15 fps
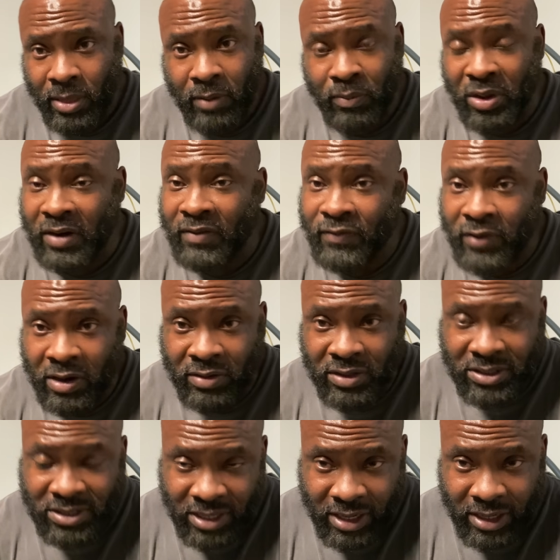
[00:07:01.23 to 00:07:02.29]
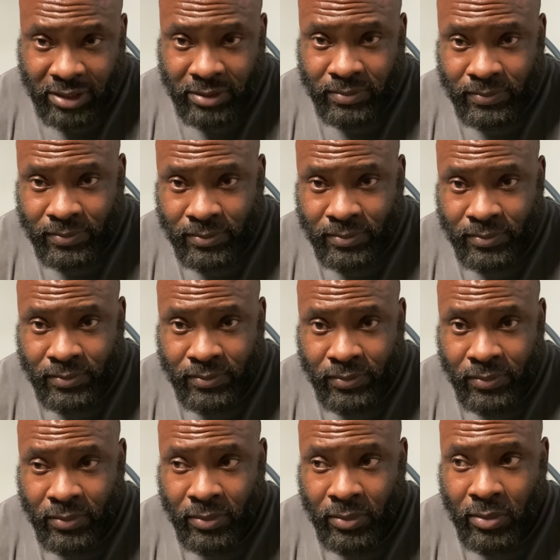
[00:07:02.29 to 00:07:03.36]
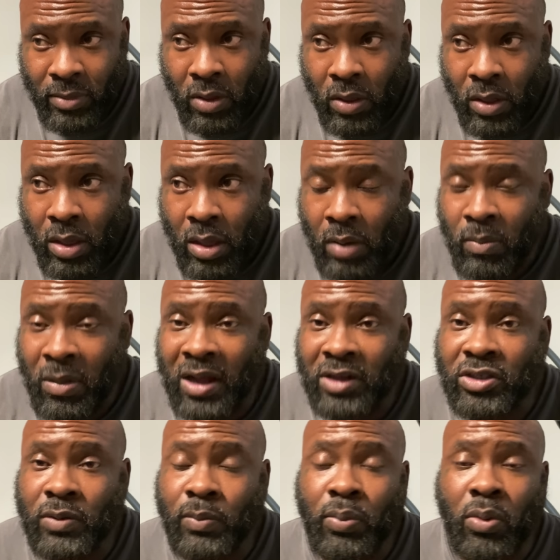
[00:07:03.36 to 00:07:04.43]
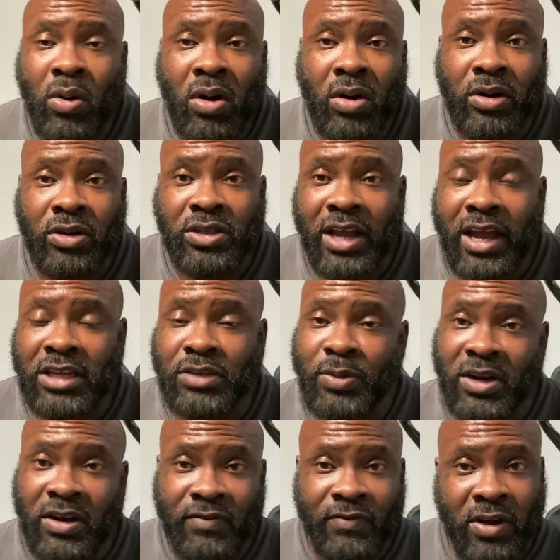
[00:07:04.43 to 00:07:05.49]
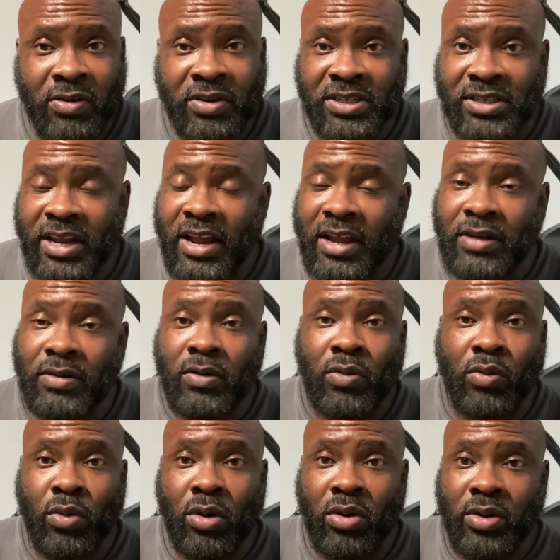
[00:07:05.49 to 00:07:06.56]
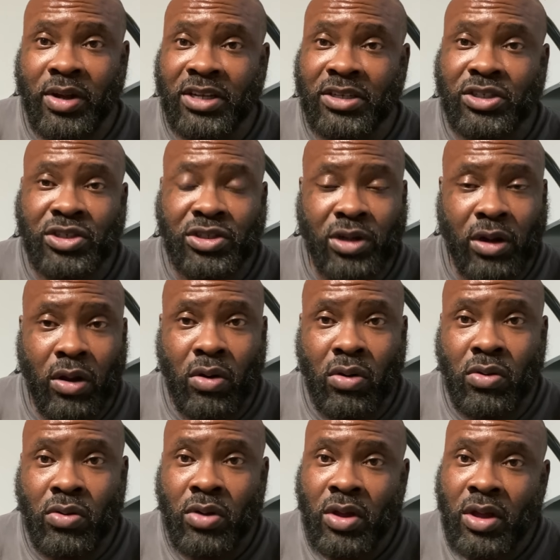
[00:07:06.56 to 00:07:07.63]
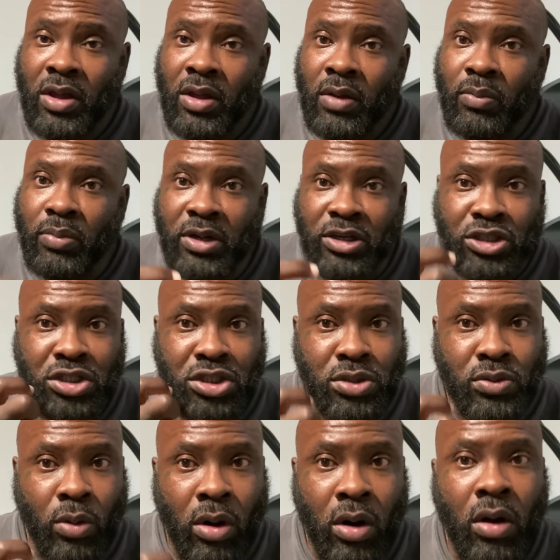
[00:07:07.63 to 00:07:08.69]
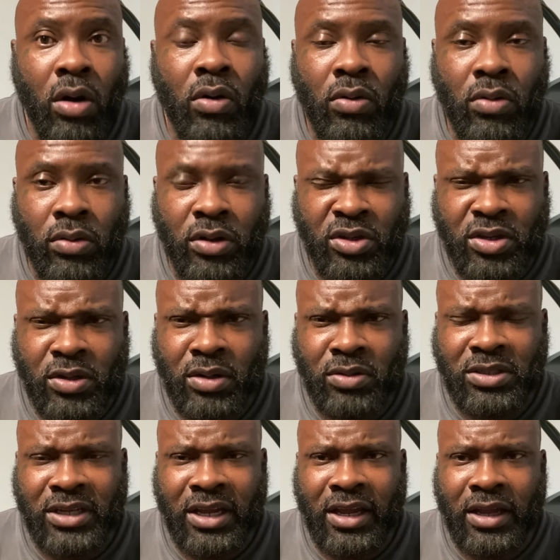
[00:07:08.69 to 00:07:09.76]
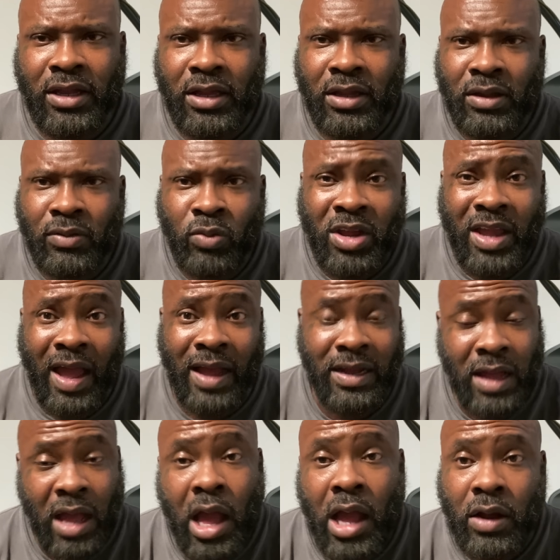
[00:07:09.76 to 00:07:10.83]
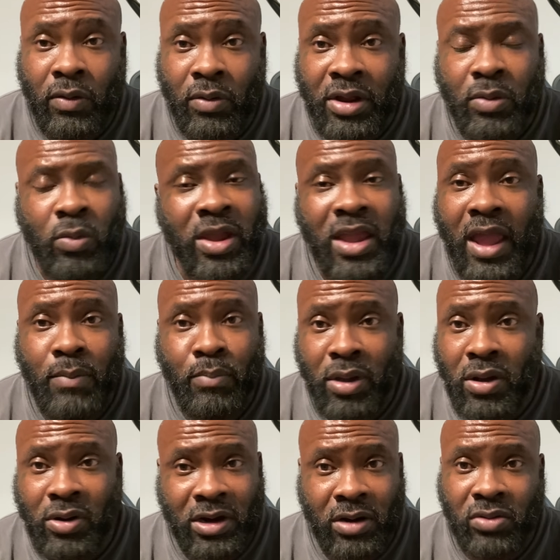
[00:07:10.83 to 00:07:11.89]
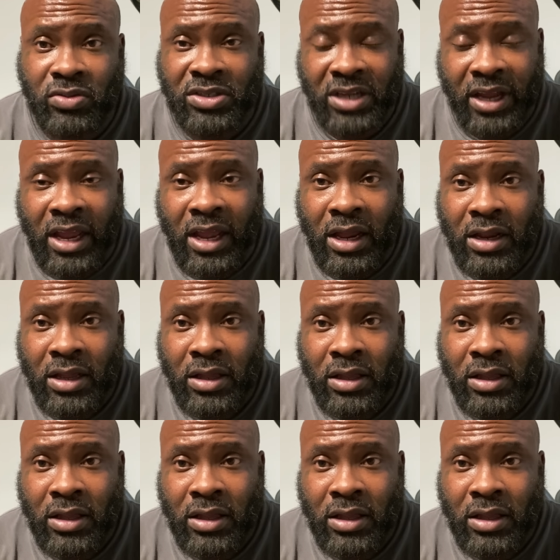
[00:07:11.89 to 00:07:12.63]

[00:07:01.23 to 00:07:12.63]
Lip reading: Been the very same. My supporters has been the very same, growing slow but strong. You see what I'm saying? We got concrete. We ain't building on sand.